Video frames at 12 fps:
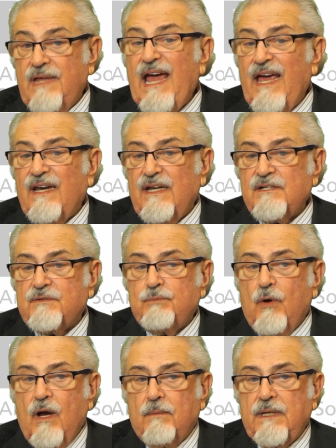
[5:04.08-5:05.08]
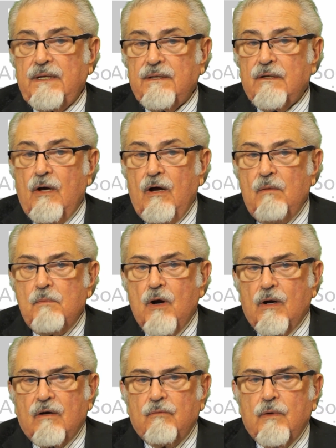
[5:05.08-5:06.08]
that is probably the
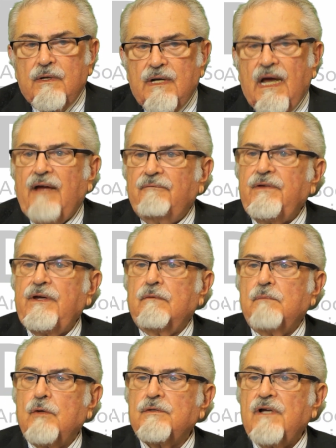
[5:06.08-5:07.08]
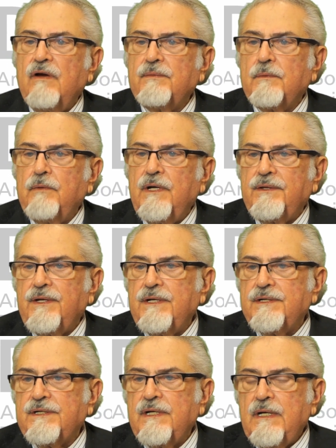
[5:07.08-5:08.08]
hallmark of what I feel most comfortable with,
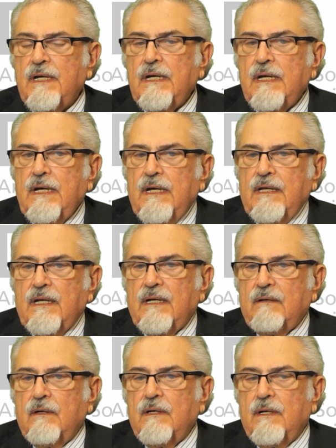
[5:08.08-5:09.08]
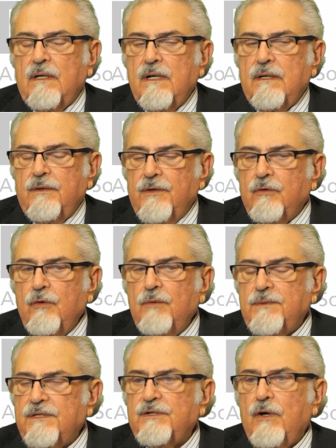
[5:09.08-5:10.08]
is that the group
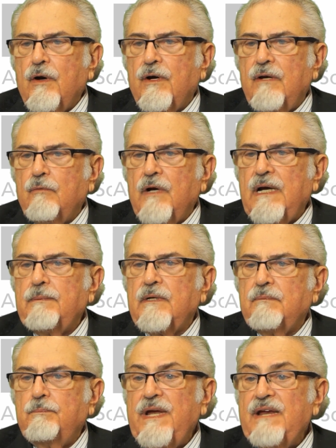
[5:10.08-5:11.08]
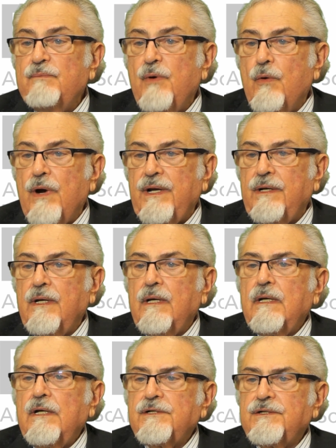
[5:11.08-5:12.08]
that started were able to pinpoint
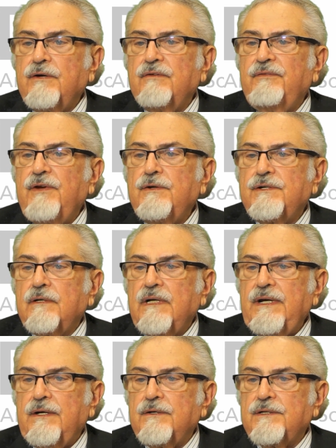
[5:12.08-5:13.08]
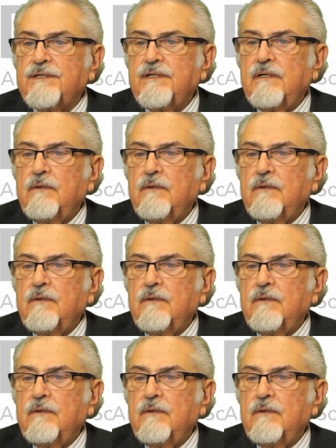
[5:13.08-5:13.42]
certain future leaders.